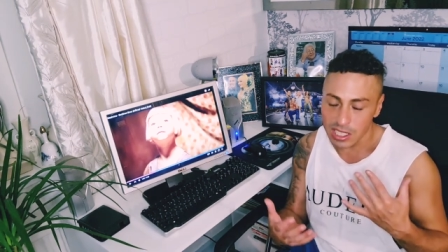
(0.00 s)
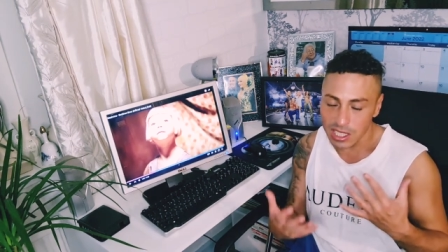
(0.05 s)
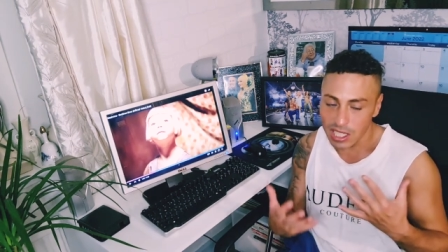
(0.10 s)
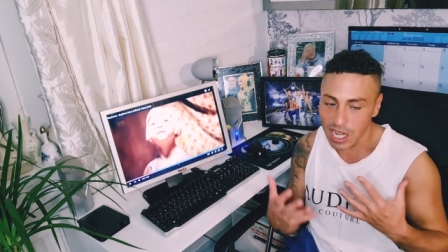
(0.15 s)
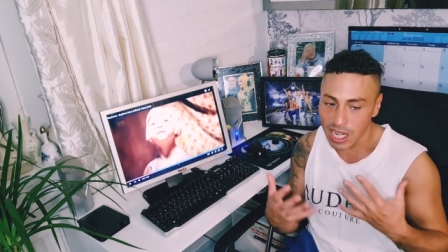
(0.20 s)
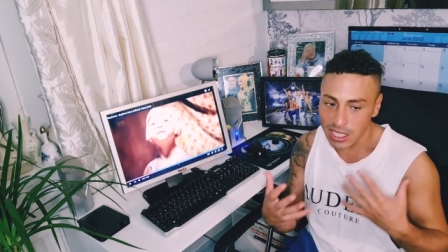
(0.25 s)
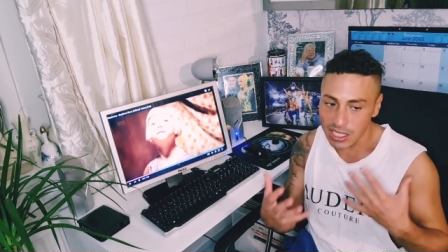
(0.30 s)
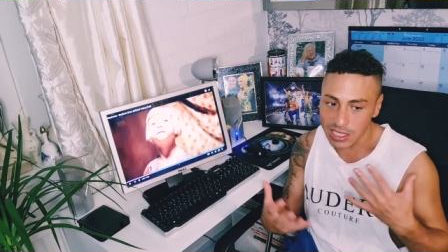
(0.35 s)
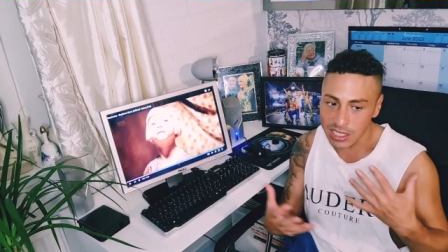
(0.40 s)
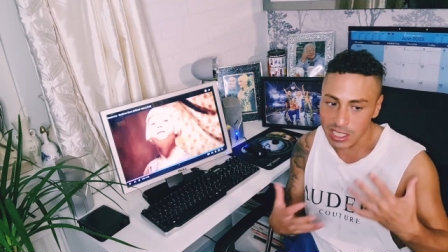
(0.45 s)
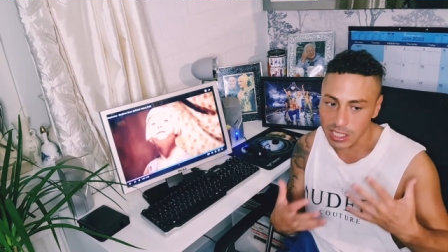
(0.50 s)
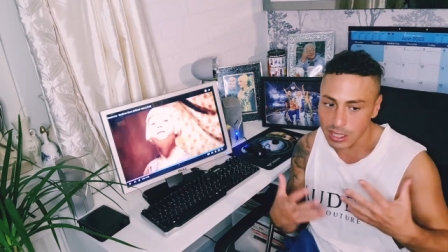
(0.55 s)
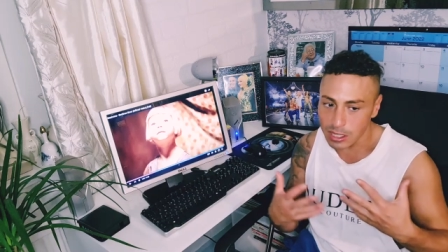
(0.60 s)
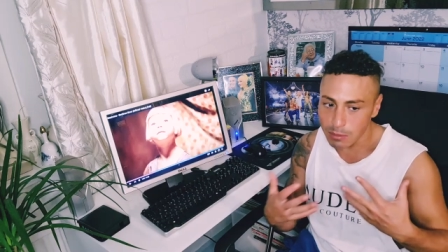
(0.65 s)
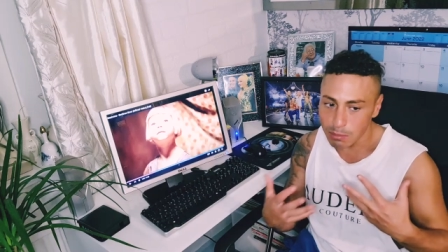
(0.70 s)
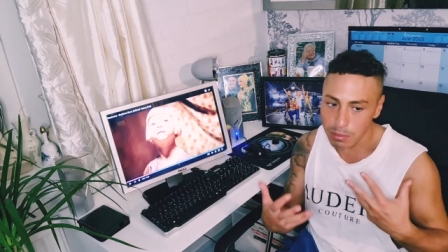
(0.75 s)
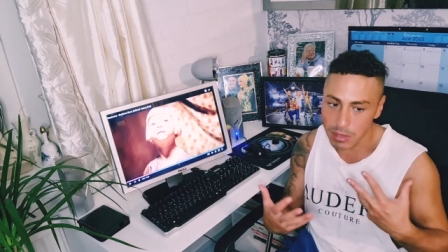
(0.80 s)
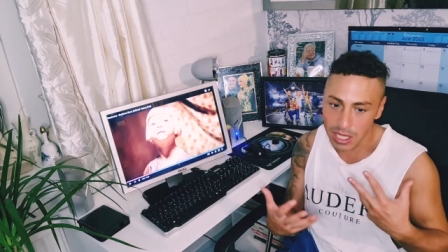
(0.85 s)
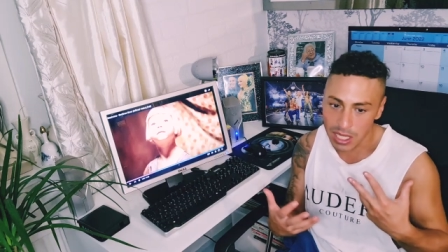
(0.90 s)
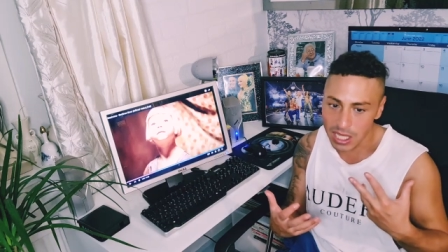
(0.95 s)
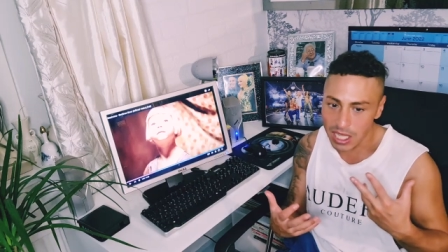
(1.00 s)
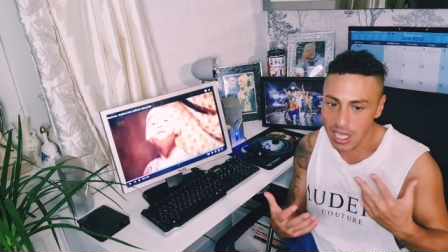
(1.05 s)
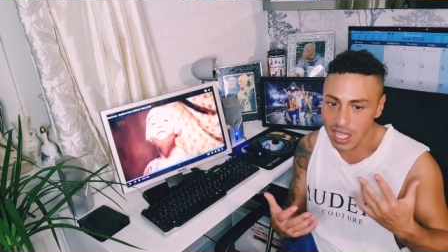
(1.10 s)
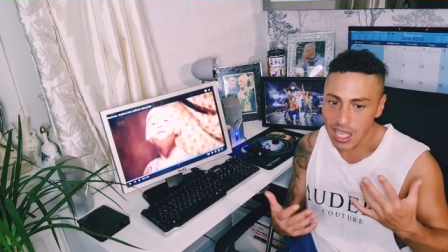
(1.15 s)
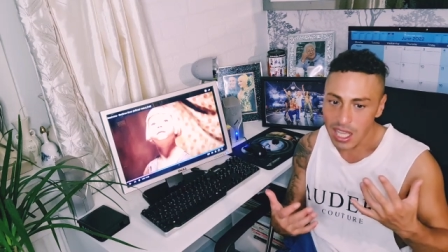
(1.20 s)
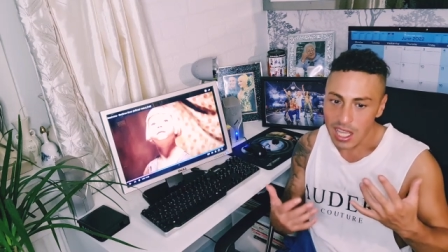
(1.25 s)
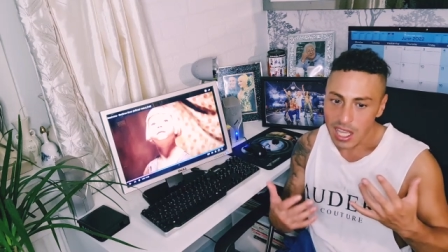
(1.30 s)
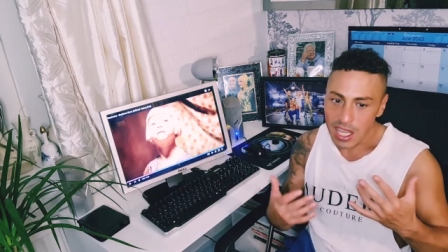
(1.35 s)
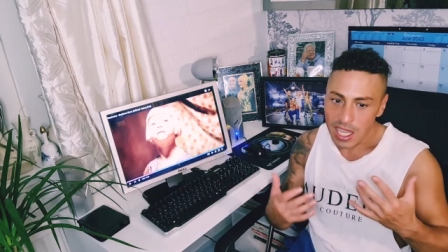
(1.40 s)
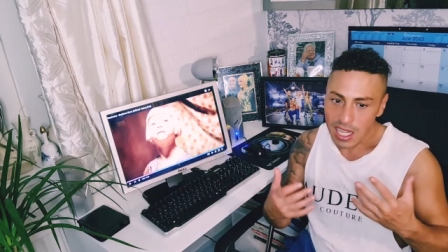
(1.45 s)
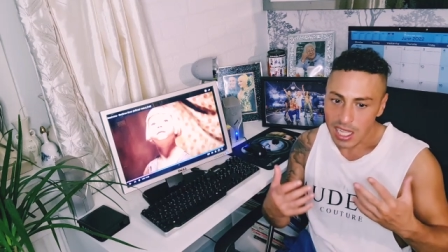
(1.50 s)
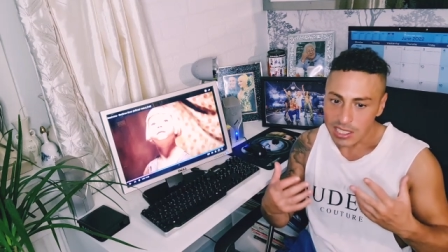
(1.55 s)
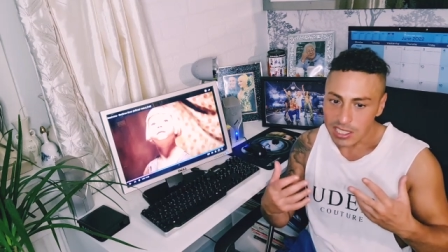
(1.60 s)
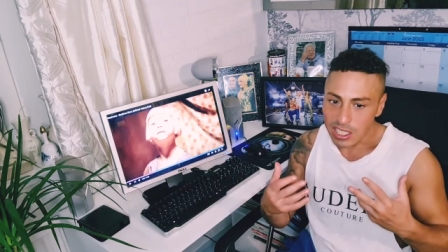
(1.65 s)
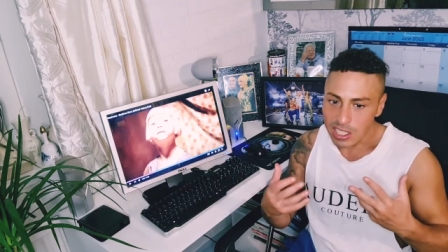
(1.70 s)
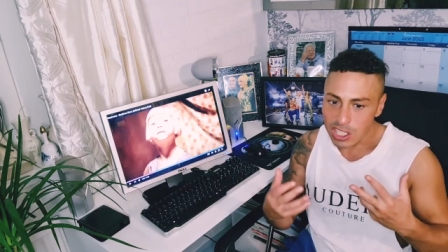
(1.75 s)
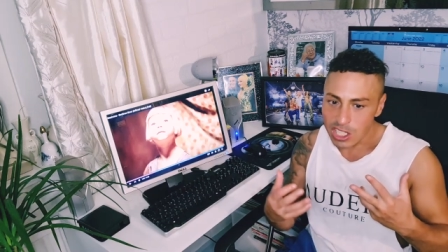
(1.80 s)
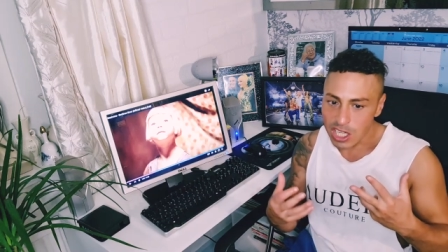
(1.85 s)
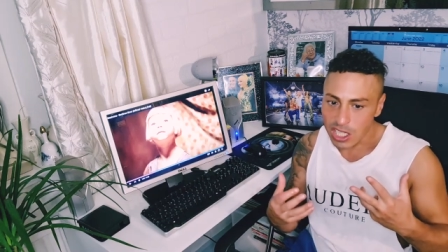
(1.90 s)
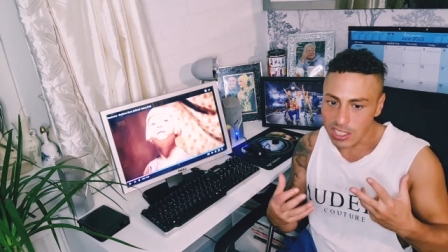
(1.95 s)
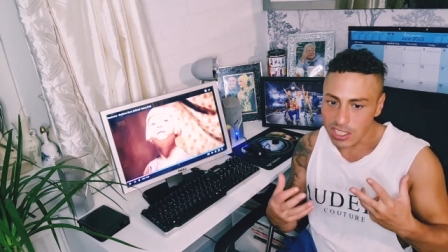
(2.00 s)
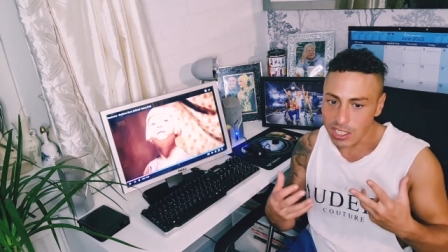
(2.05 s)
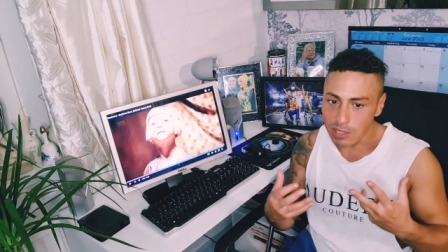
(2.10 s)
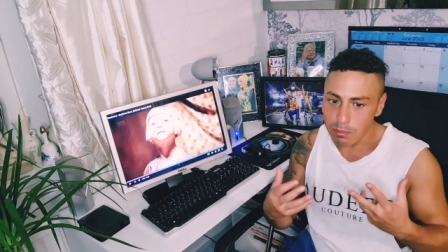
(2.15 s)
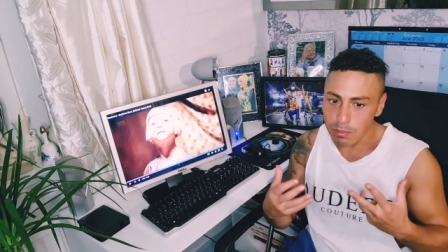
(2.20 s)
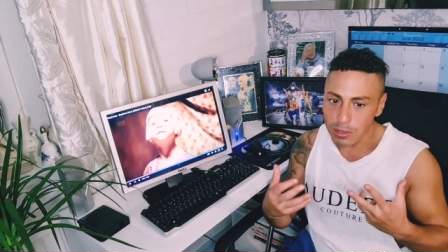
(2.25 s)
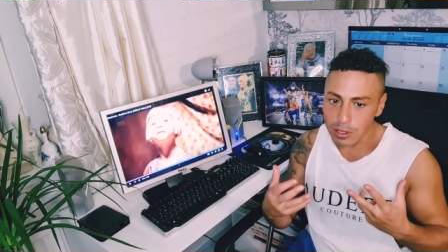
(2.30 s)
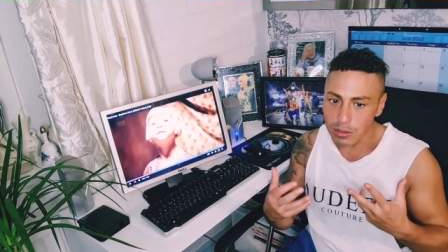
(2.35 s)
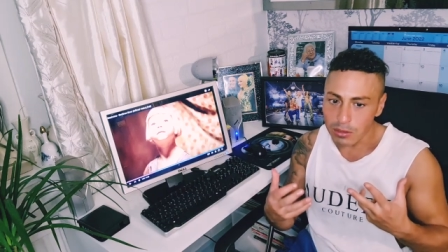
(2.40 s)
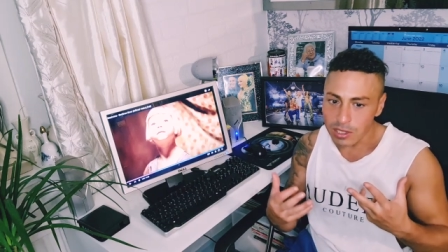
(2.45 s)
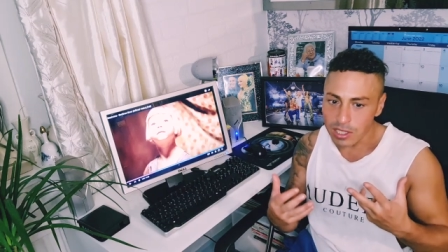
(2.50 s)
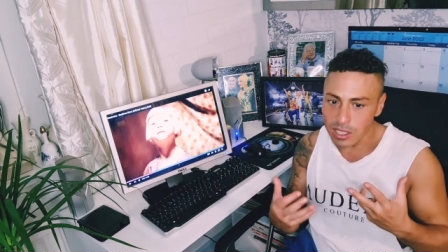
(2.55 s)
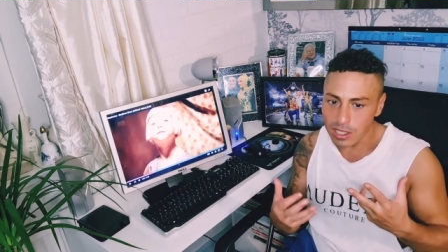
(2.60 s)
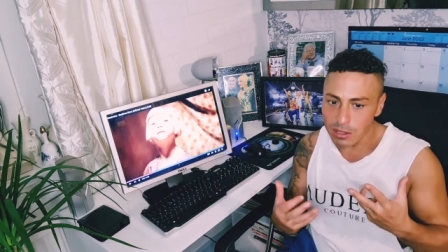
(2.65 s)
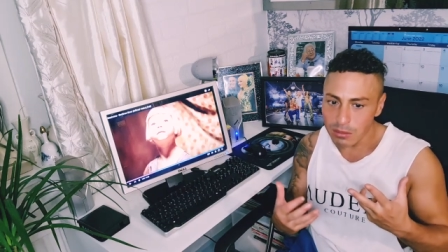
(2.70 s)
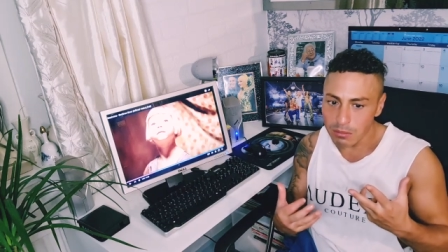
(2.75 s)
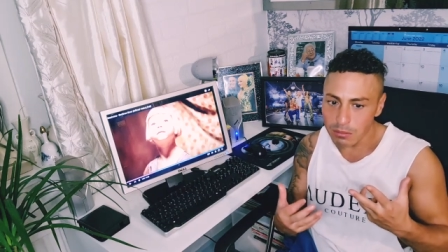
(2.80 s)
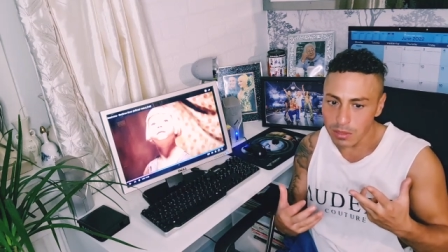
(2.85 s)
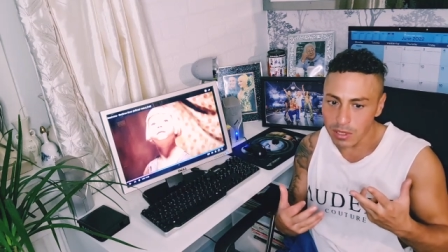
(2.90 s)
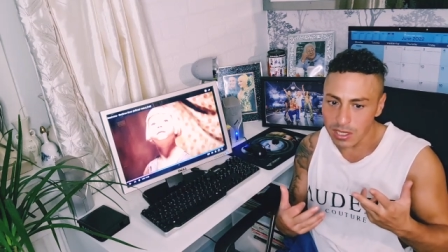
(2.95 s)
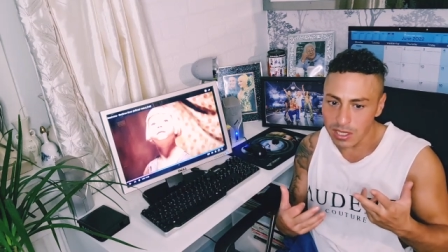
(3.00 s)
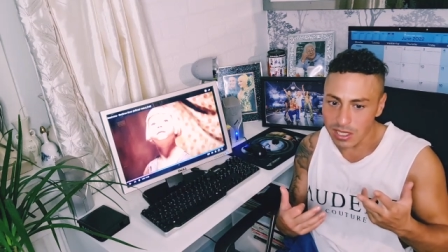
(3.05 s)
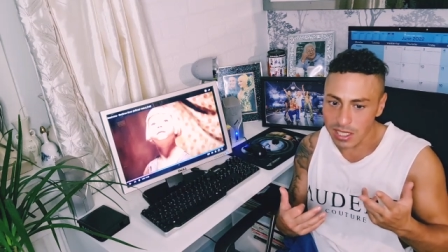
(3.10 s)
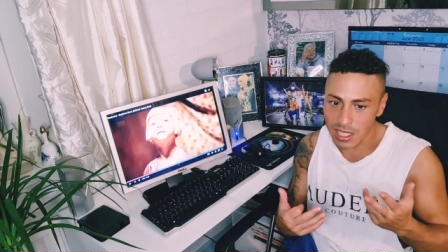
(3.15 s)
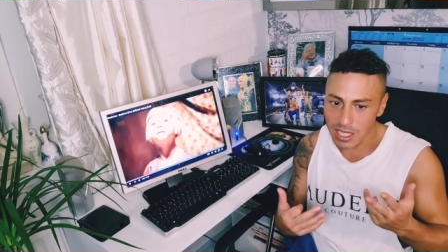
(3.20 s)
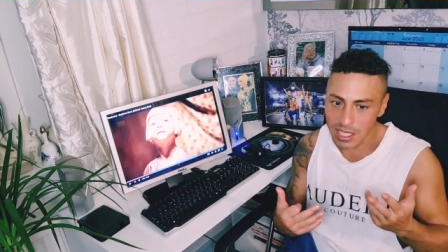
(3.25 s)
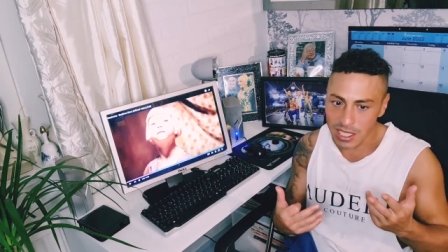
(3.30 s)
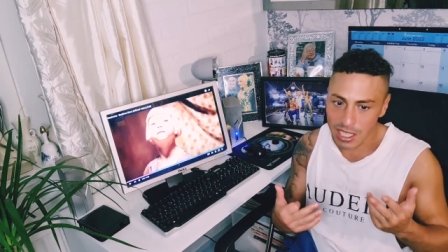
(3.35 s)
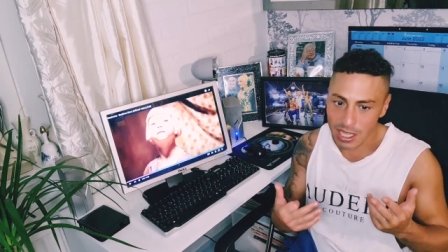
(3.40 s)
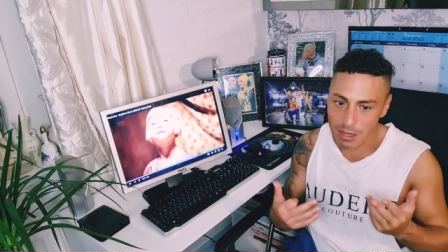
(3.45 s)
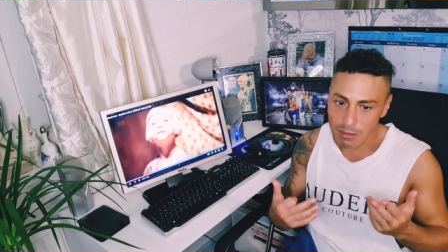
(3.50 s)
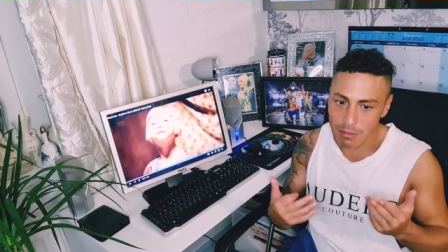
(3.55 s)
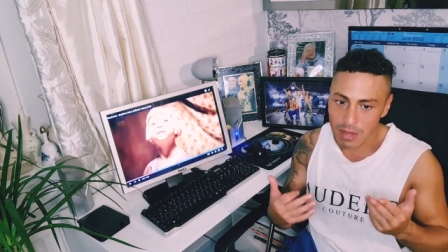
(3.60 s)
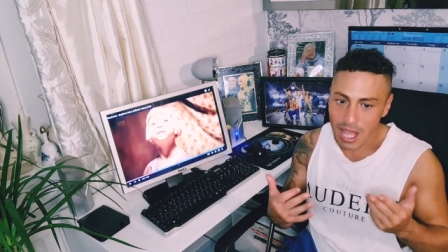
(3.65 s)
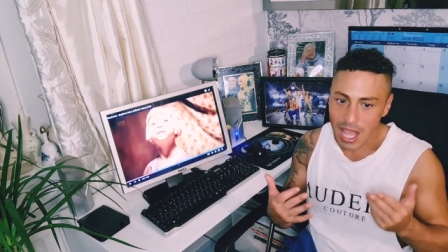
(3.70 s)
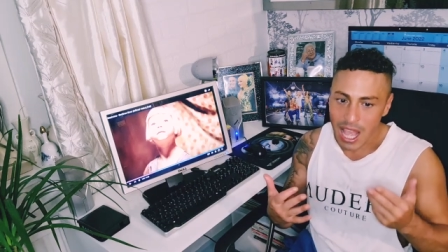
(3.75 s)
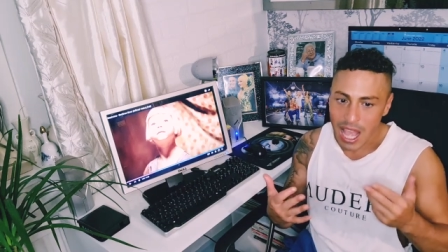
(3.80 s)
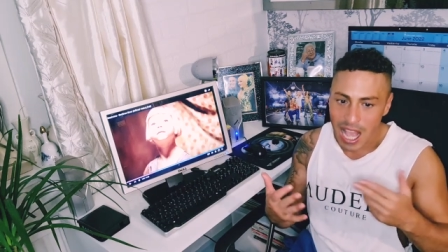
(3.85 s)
kind of did the big kind of jazzy bluesy numbers like um,